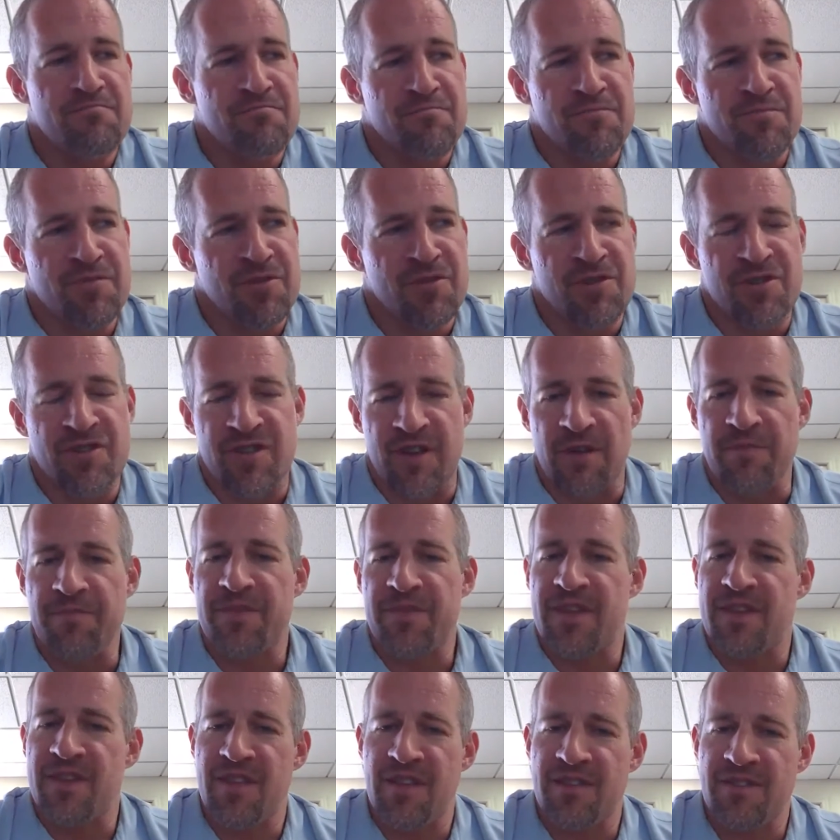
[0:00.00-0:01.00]

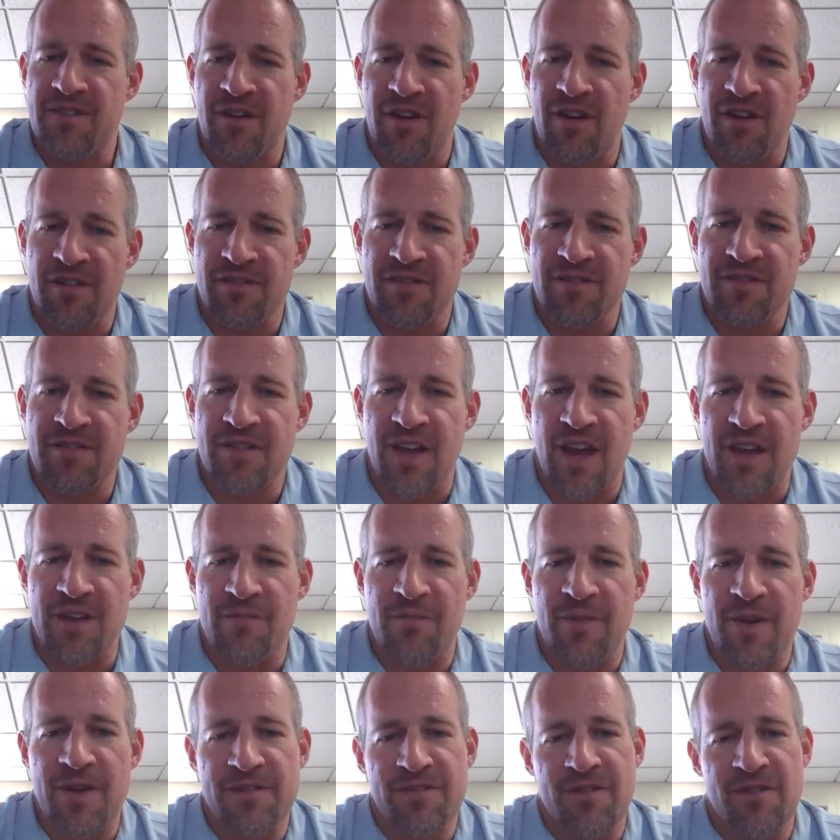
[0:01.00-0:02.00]
something that's gone
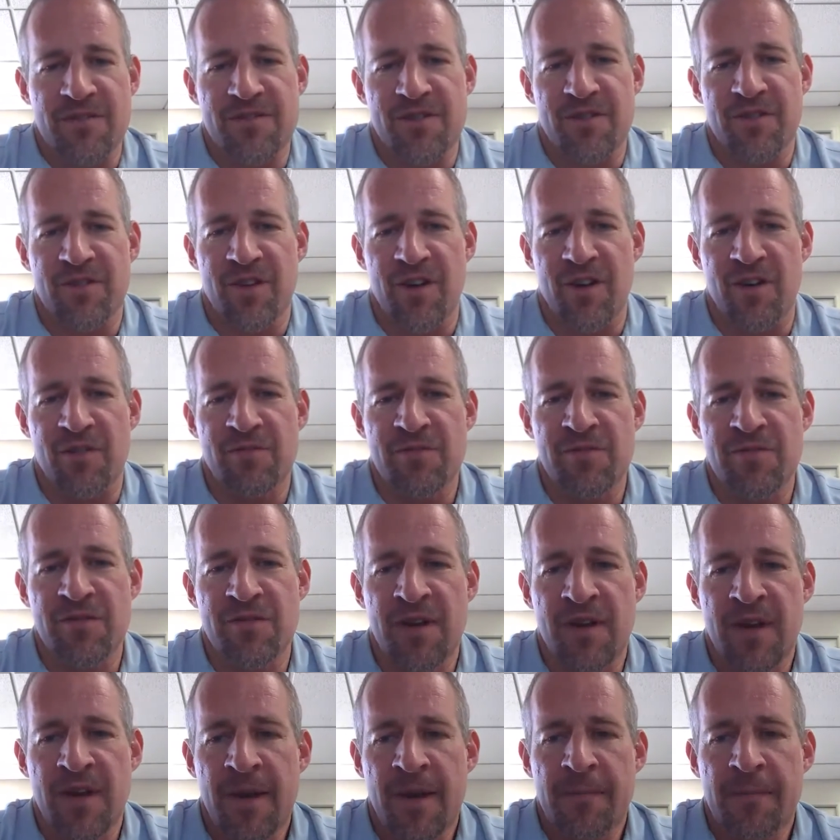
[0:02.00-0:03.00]
sideways on your loan,
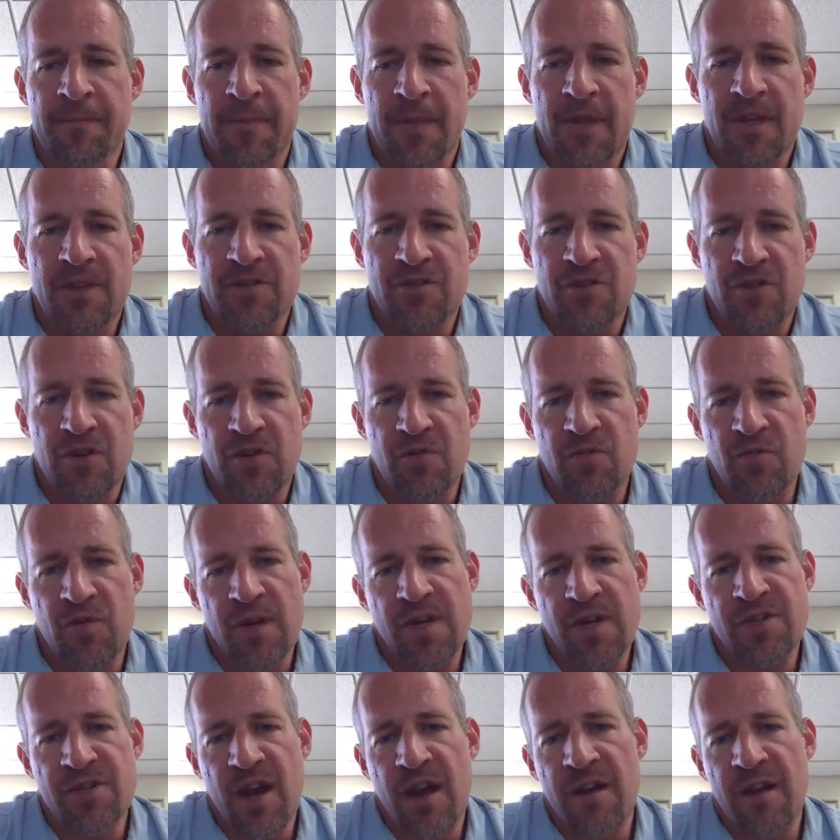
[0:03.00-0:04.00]
is you can
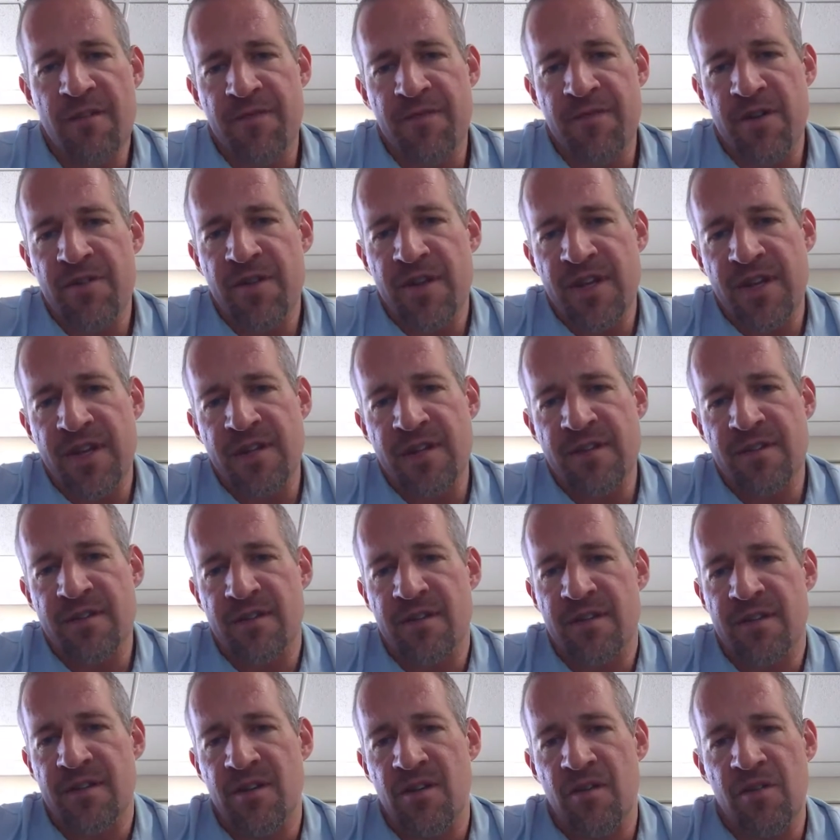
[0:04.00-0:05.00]
reach out very
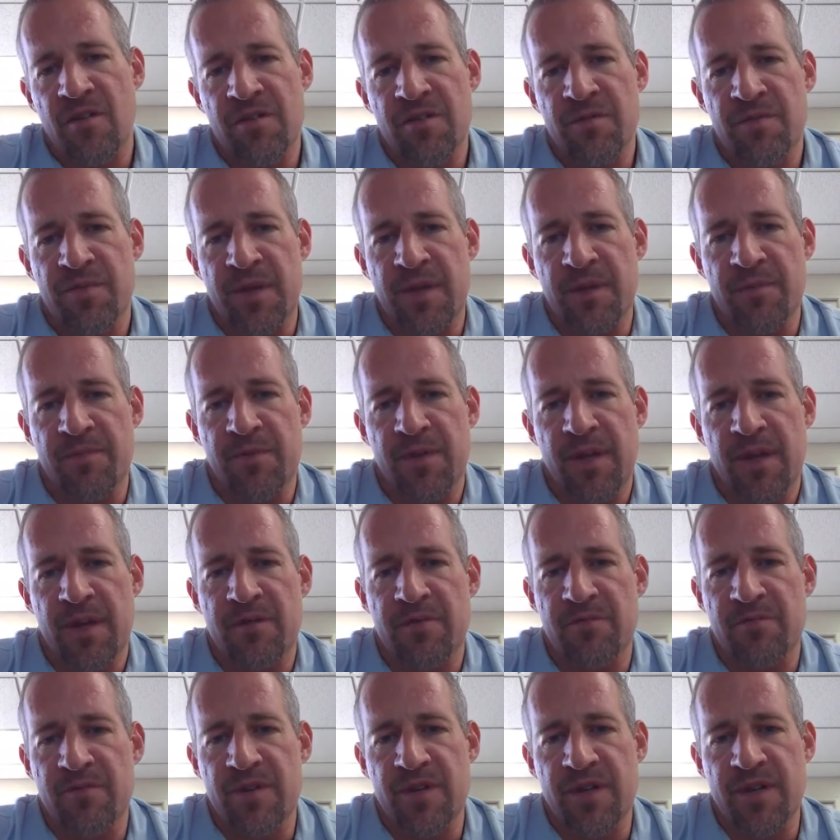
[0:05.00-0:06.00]
easily to all the people that
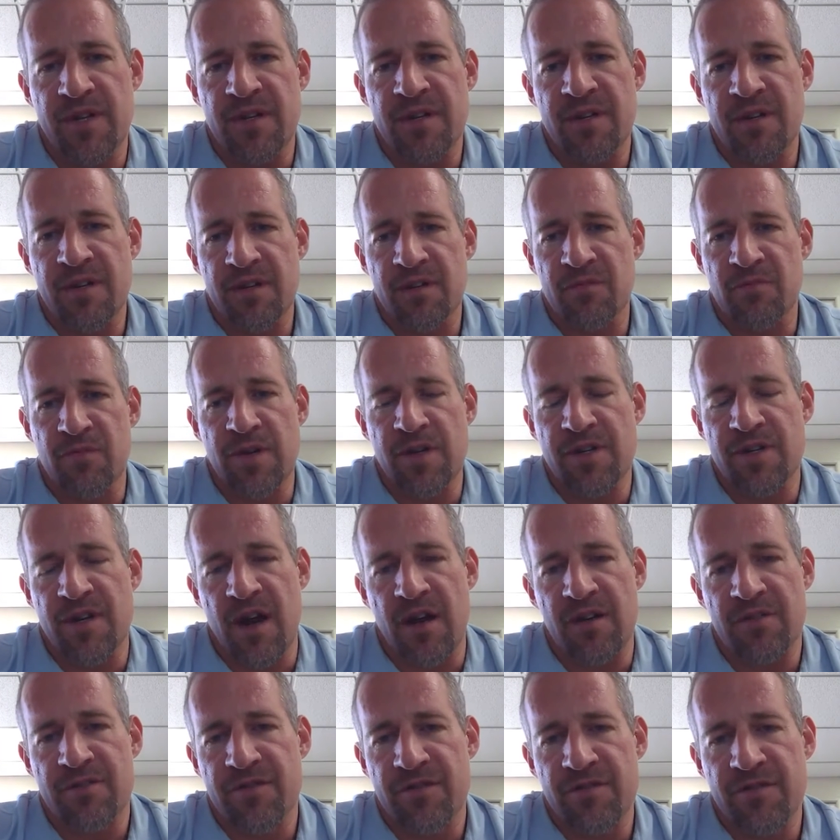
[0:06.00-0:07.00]
you would need to reach
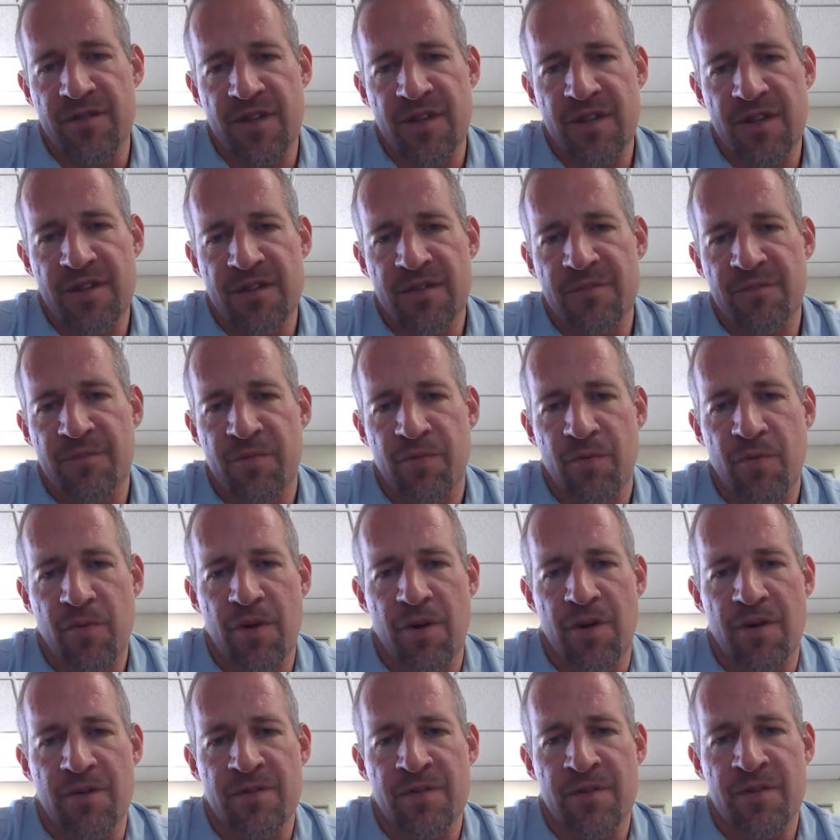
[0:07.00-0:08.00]
out to get
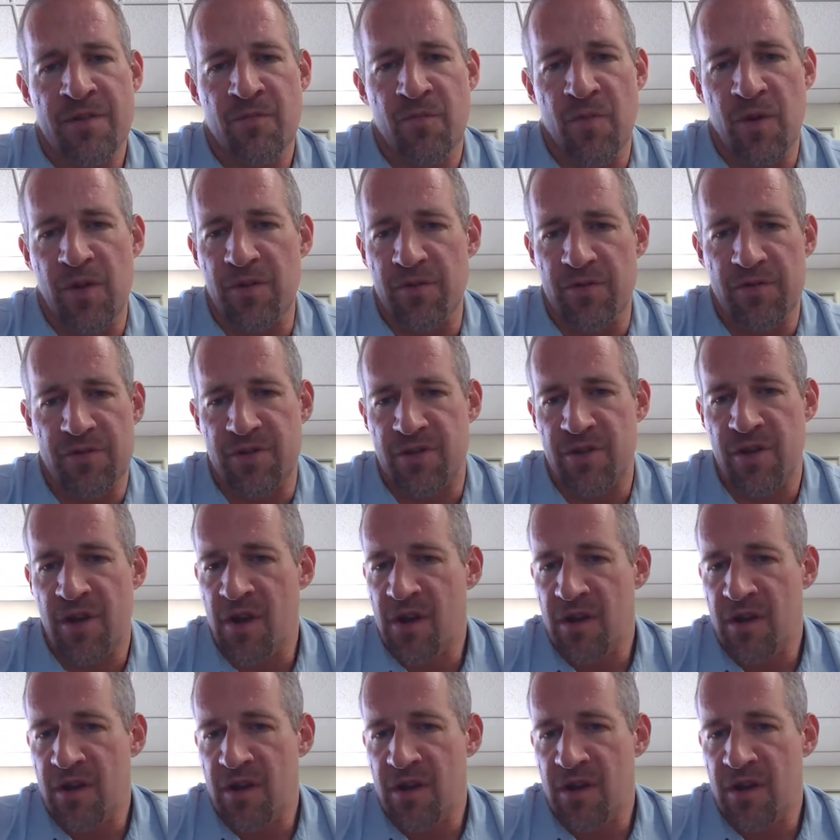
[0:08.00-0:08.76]
support, whether it's